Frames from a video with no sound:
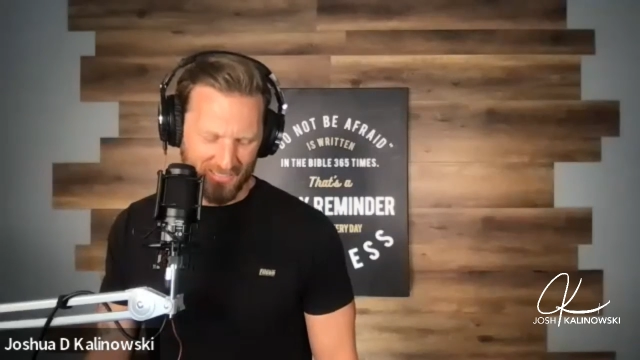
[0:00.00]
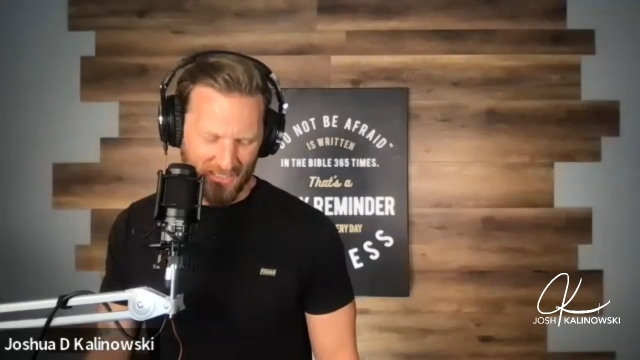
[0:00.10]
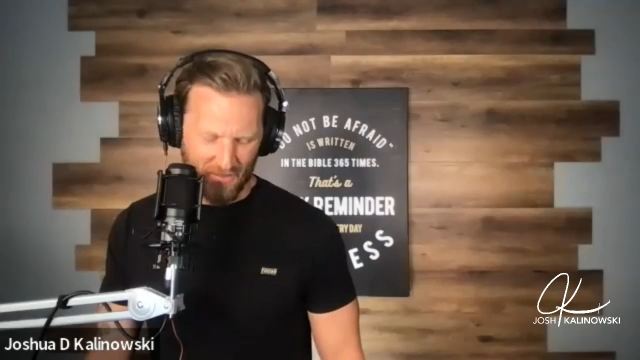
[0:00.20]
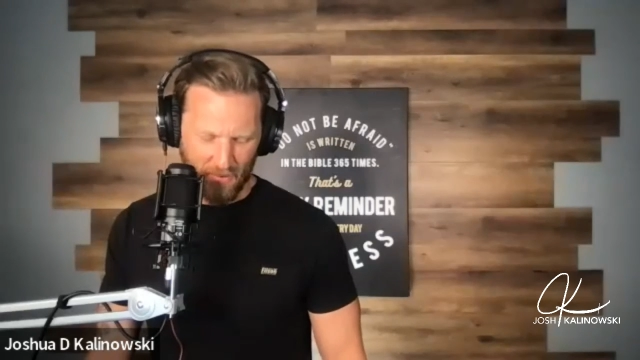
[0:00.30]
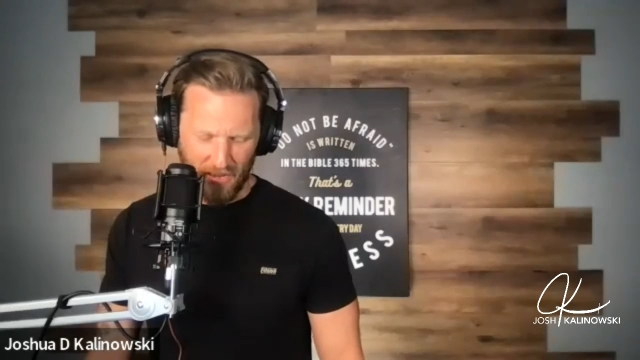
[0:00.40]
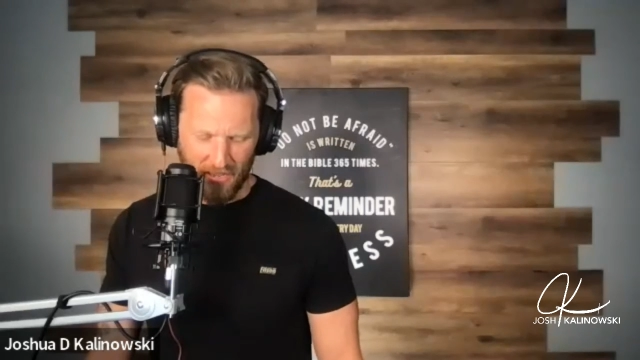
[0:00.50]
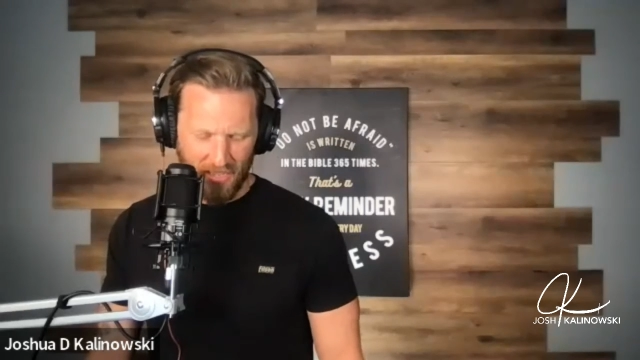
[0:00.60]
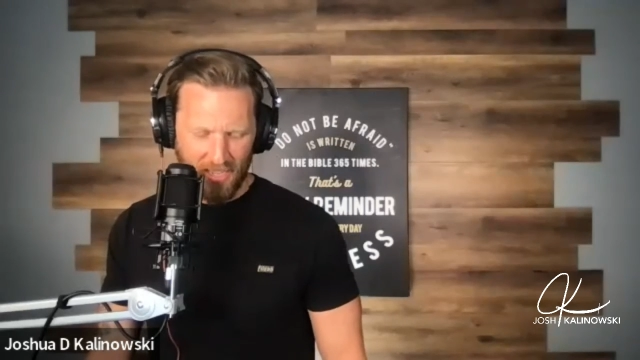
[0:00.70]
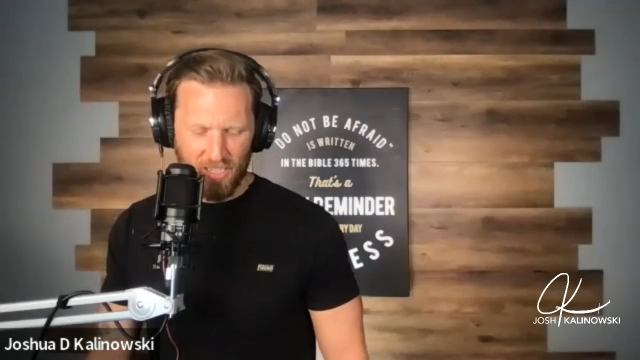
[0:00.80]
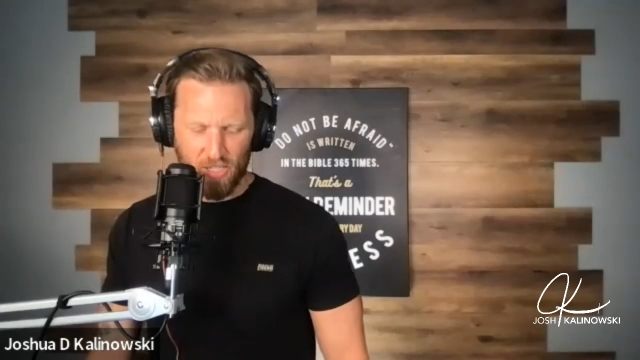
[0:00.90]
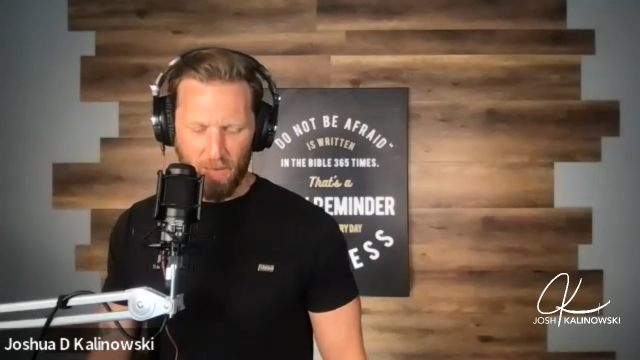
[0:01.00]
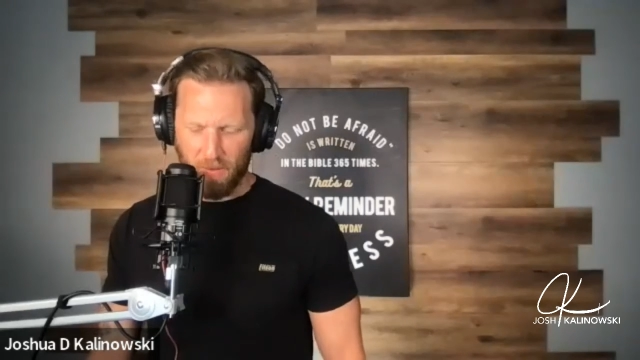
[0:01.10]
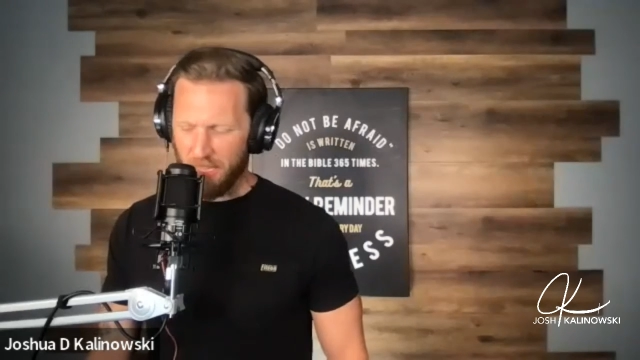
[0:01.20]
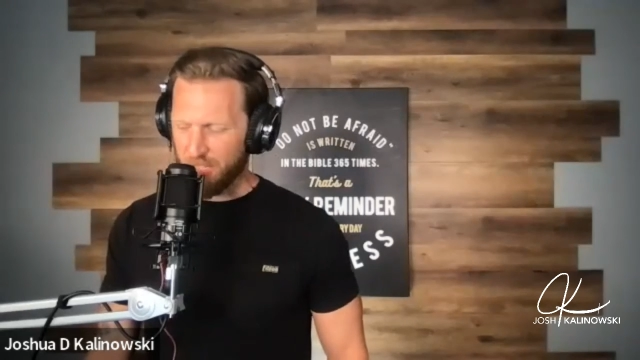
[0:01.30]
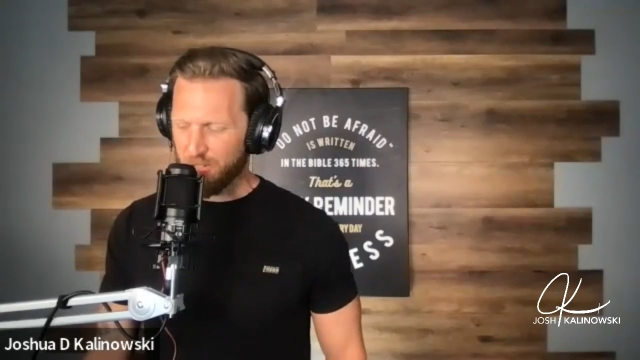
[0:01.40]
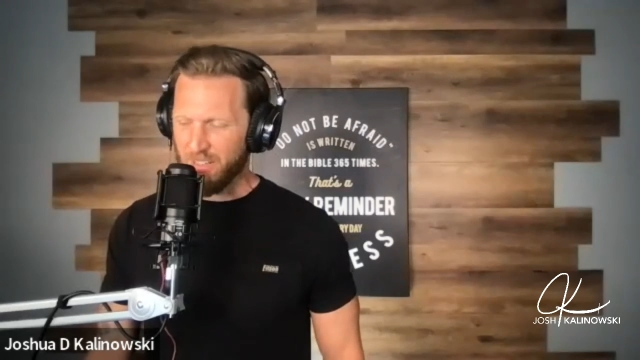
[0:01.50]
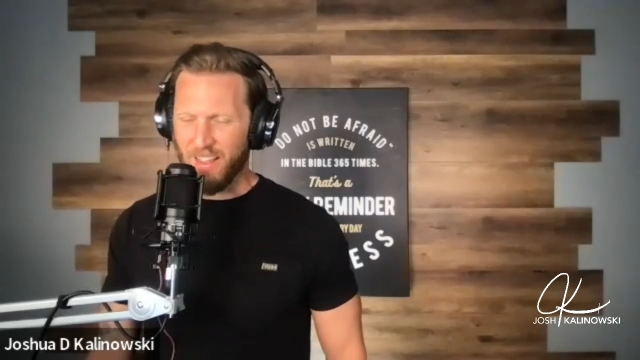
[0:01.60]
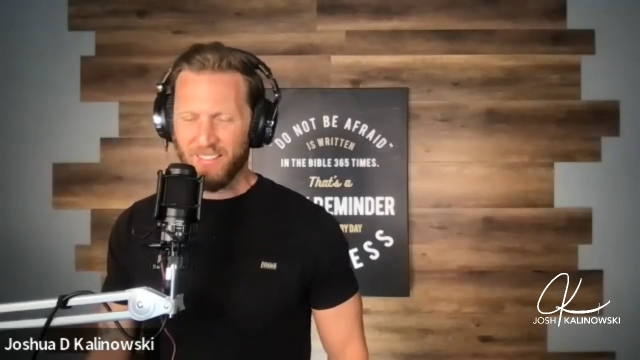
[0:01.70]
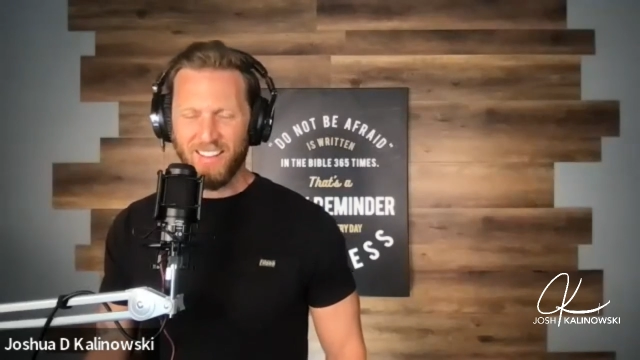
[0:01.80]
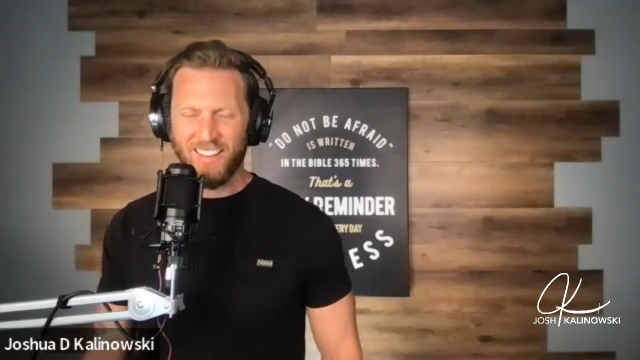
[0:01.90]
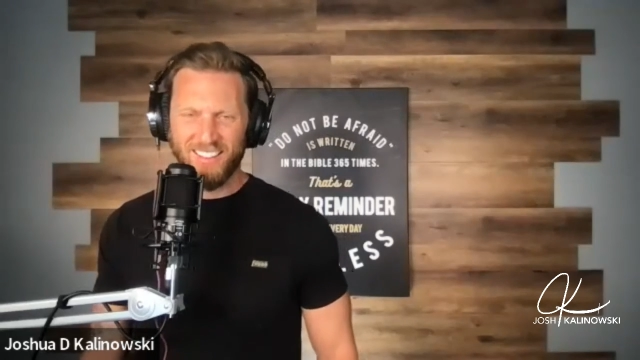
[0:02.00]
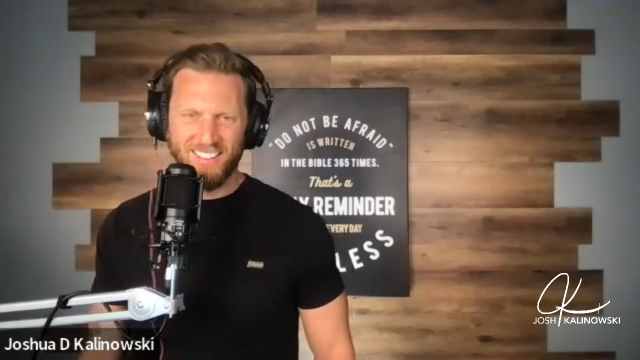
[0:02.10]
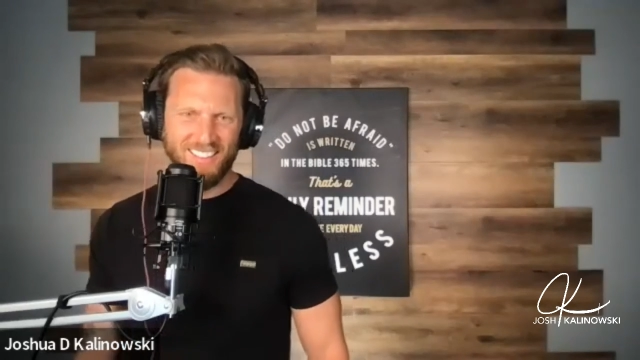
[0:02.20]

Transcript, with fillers: Love it, buddy. Chopping that tree down, right?